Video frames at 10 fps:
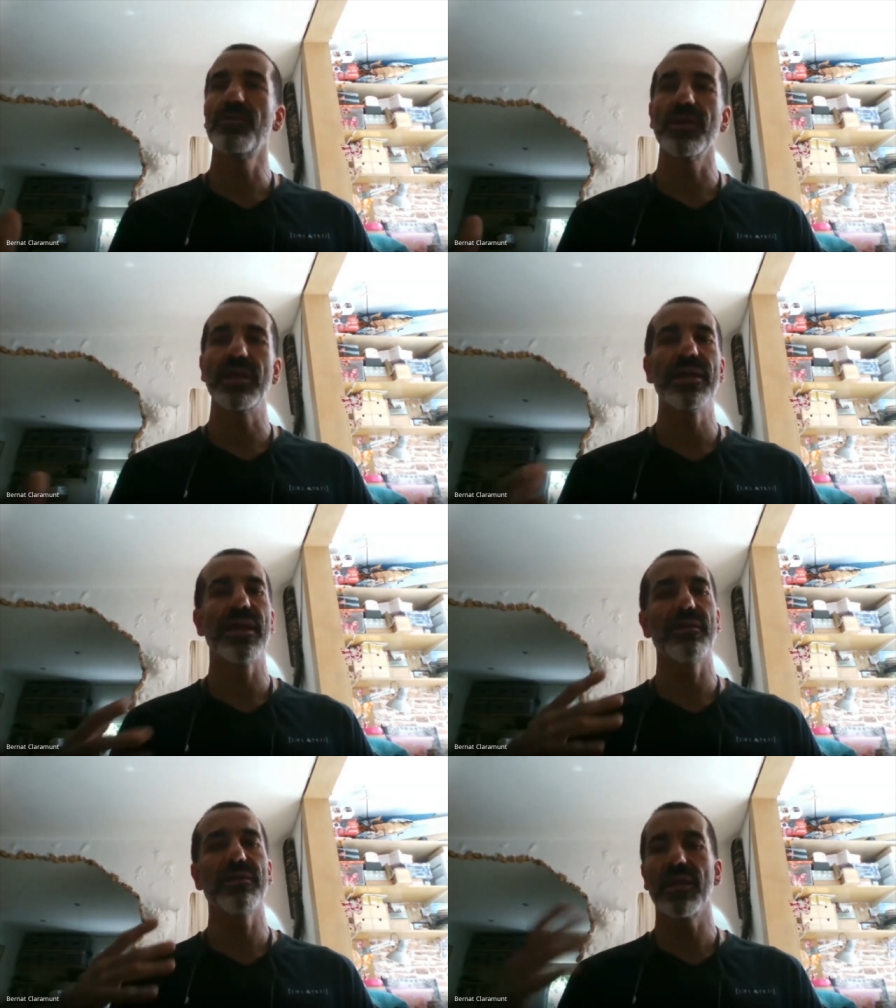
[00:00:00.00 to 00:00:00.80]
for
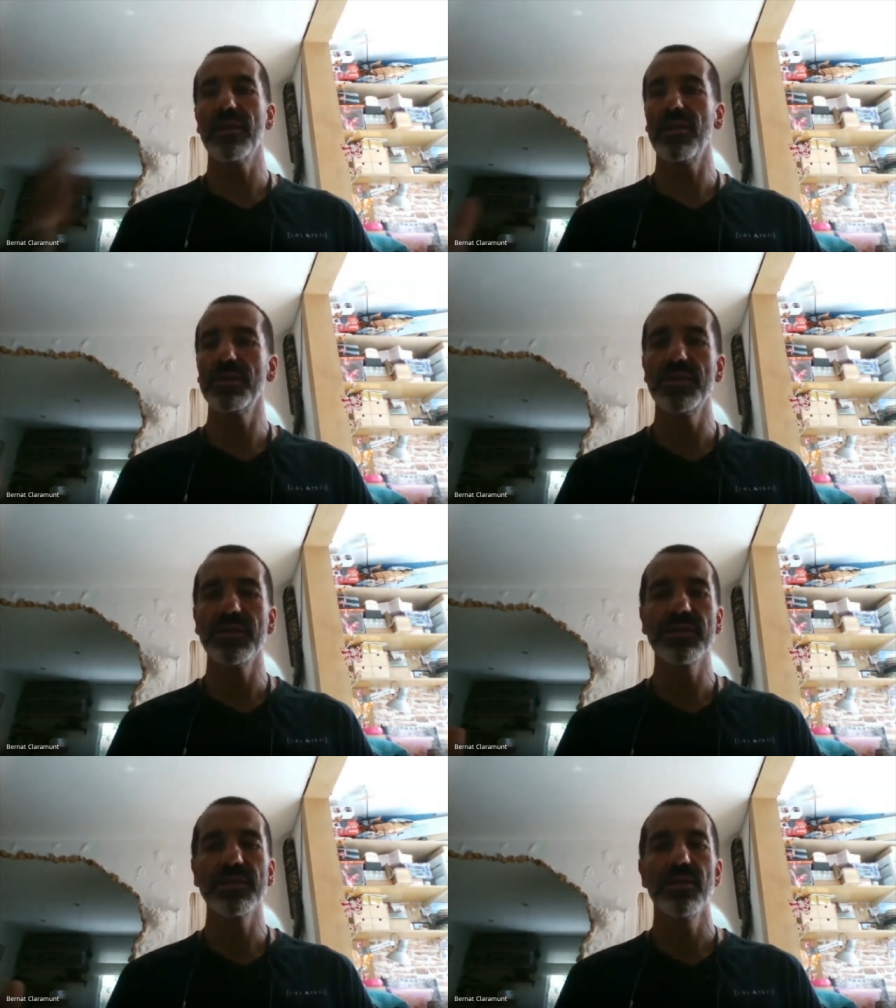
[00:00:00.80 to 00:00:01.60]
e-health
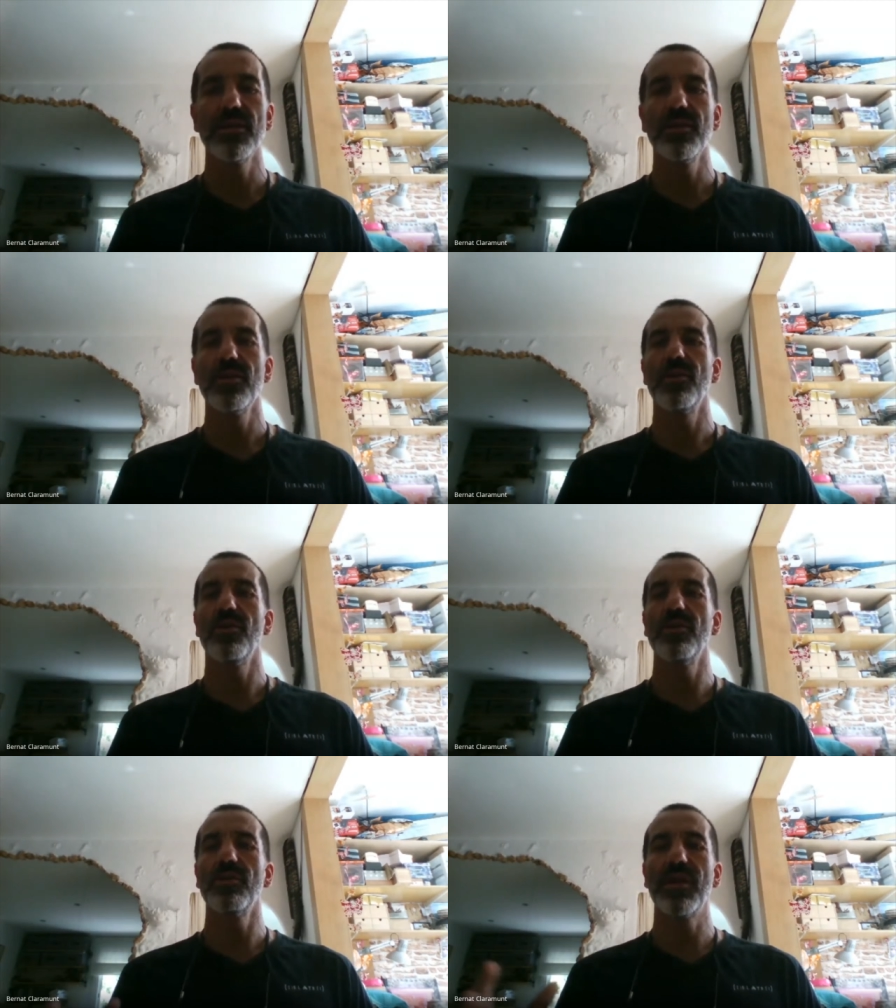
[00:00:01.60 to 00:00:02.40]
technologies
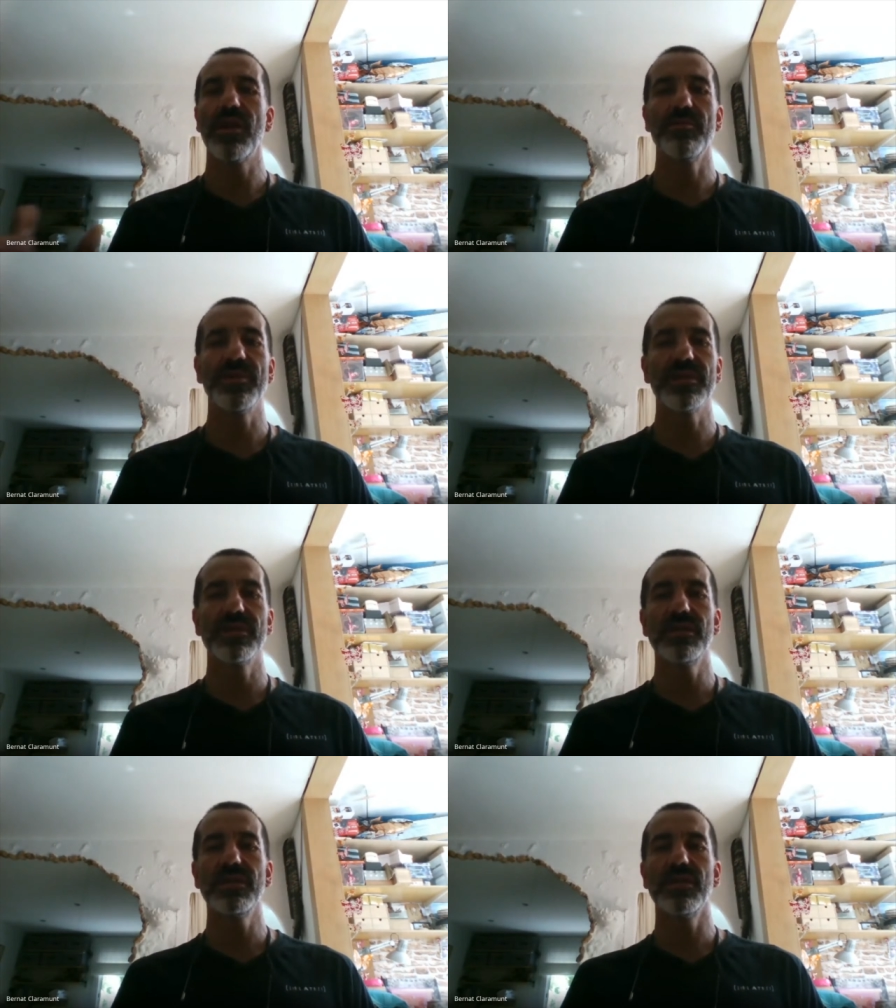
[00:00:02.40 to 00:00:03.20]
or whatever, because
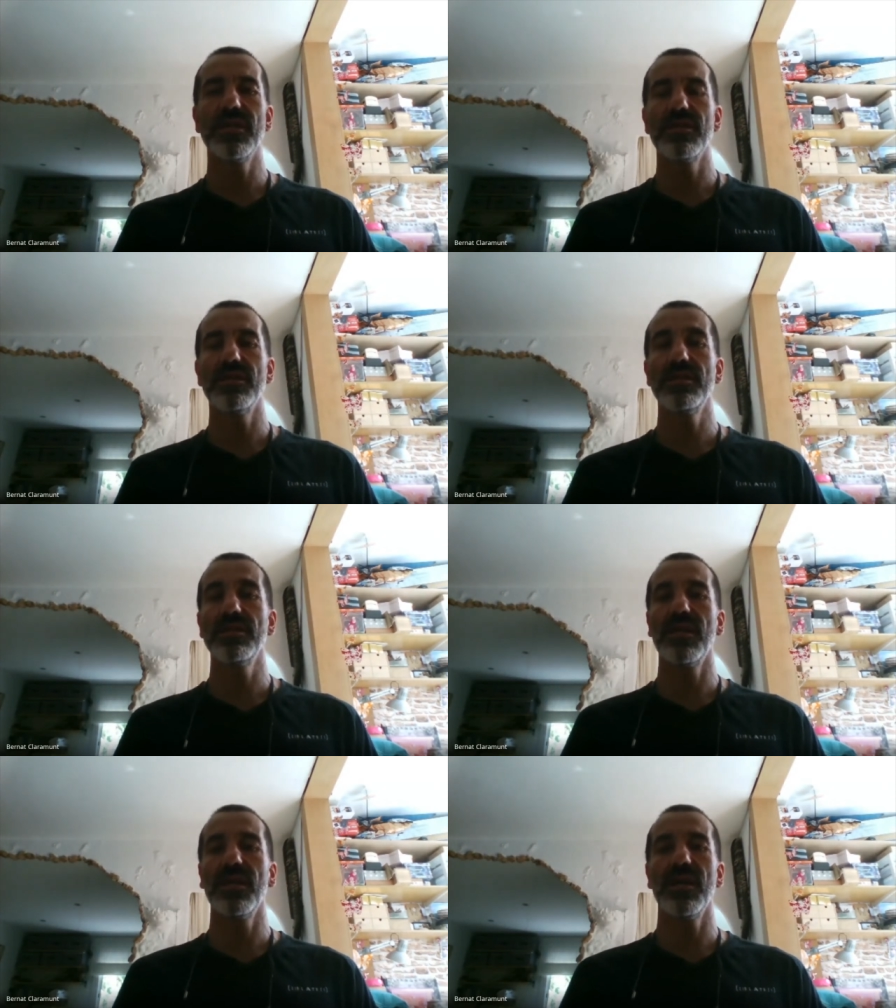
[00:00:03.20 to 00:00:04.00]
this is a this
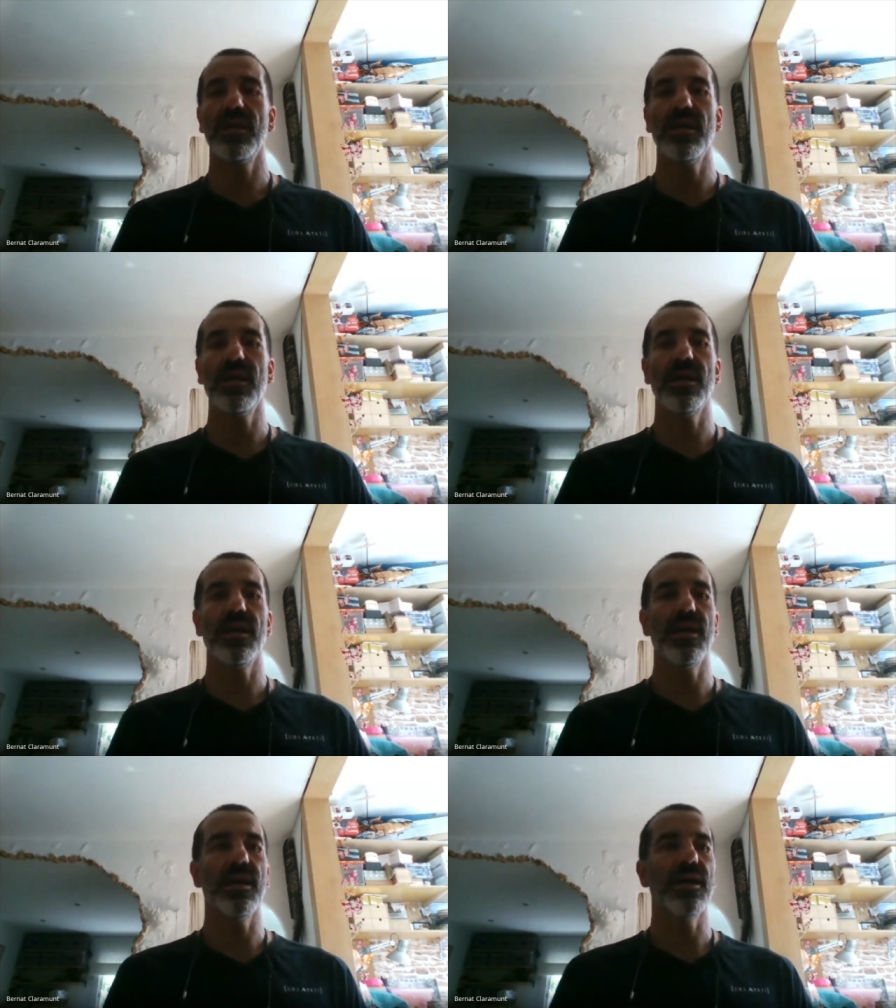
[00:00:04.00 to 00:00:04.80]
is a, a, a,